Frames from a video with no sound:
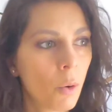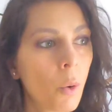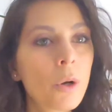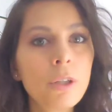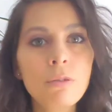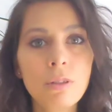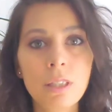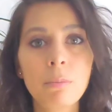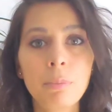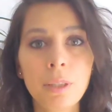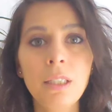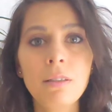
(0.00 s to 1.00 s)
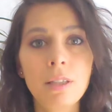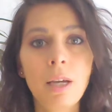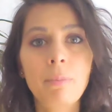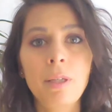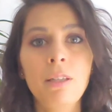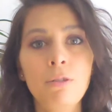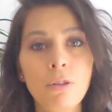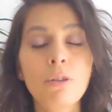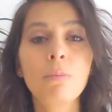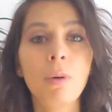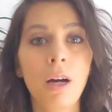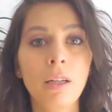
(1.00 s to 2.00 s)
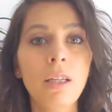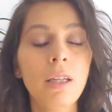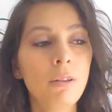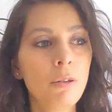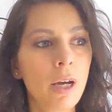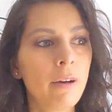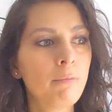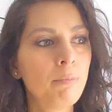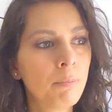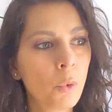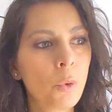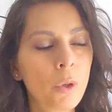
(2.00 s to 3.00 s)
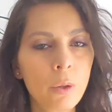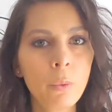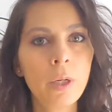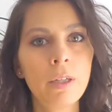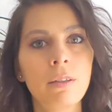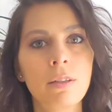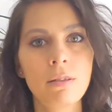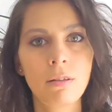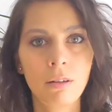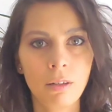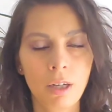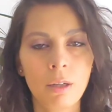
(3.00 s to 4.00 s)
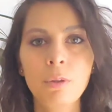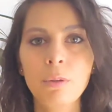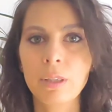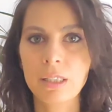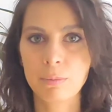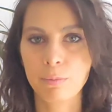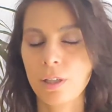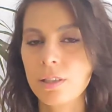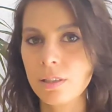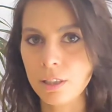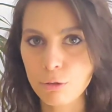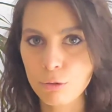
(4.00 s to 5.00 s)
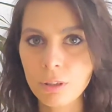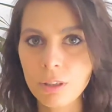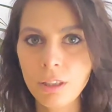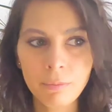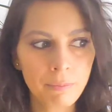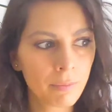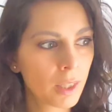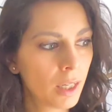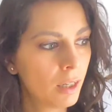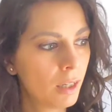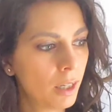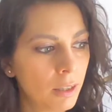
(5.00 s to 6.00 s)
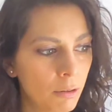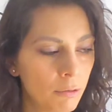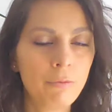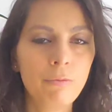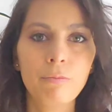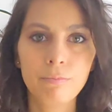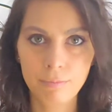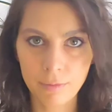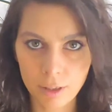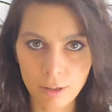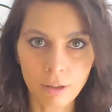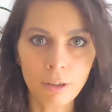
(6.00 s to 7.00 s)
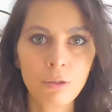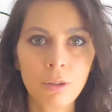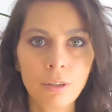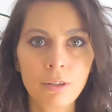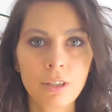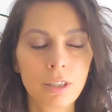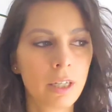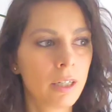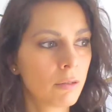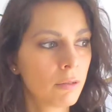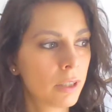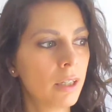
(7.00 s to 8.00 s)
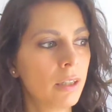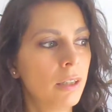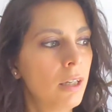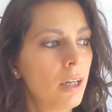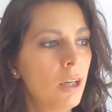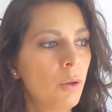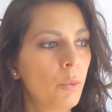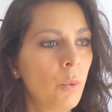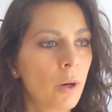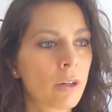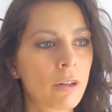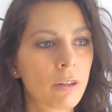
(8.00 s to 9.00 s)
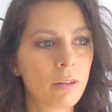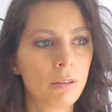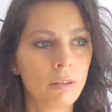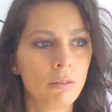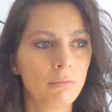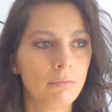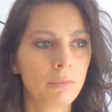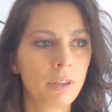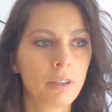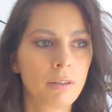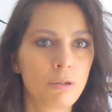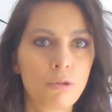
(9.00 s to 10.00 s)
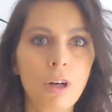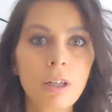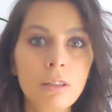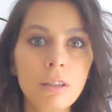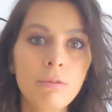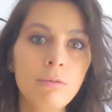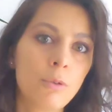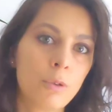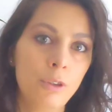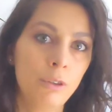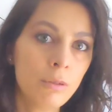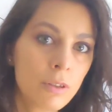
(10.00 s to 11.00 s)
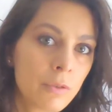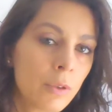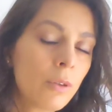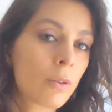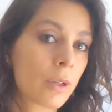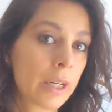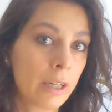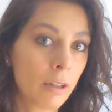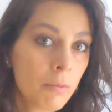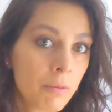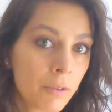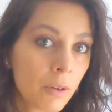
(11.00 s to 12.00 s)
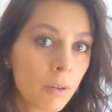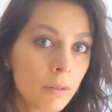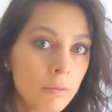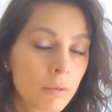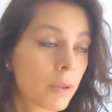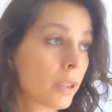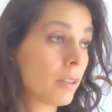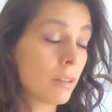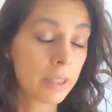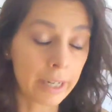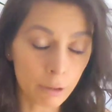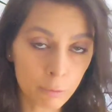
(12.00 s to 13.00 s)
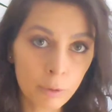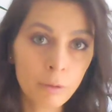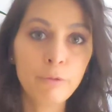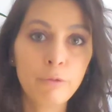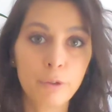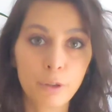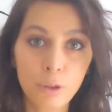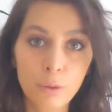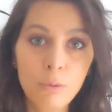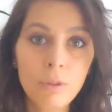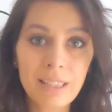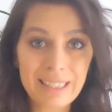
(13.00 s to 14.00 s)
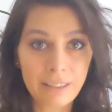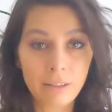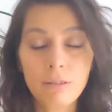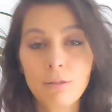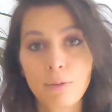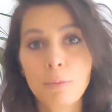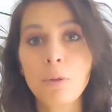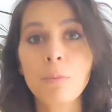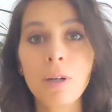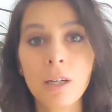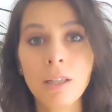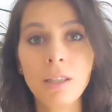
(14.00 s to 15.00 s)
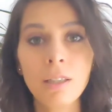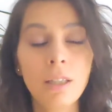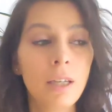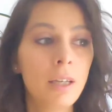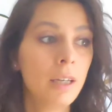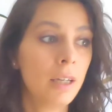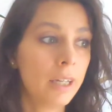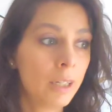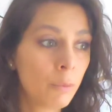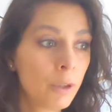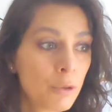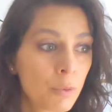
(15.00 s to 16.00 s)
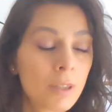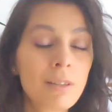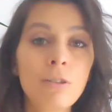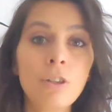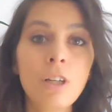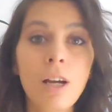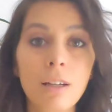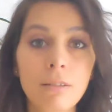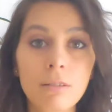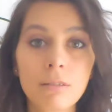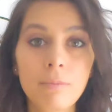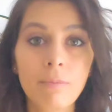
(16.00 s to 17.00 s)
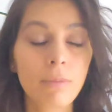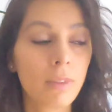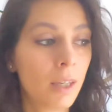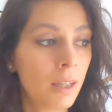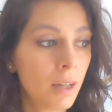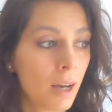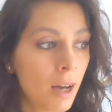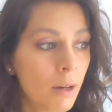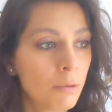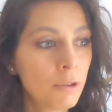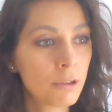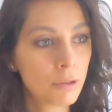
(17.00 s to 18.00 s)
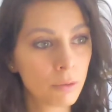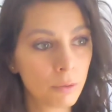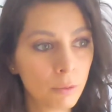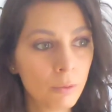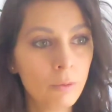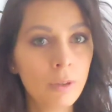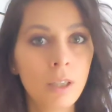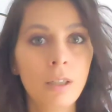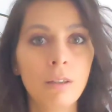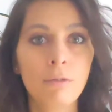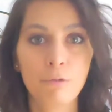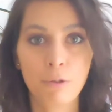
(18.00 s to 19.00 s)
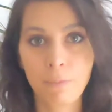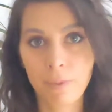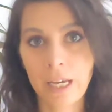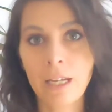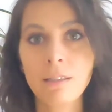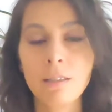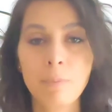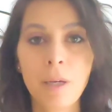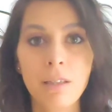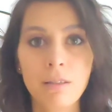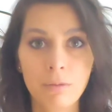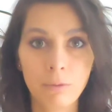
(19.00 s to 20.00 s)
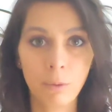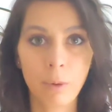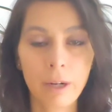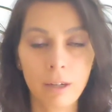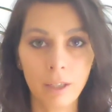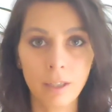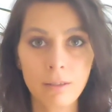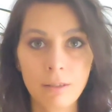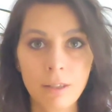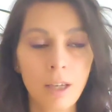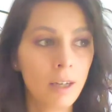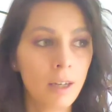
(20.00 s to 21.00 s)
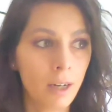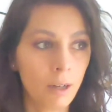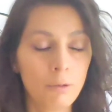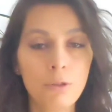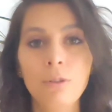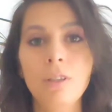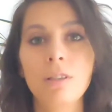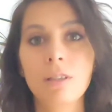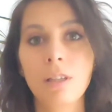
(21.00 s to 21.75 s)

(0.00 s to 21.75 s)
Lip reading: Or you simply tap into your body and you have more awareness on how you express sexually, and you start to understand, okay, what are the constructive or useful or helpful or desirable for you signals from your body, and which ones are not, and how to, from that space of awareness, how to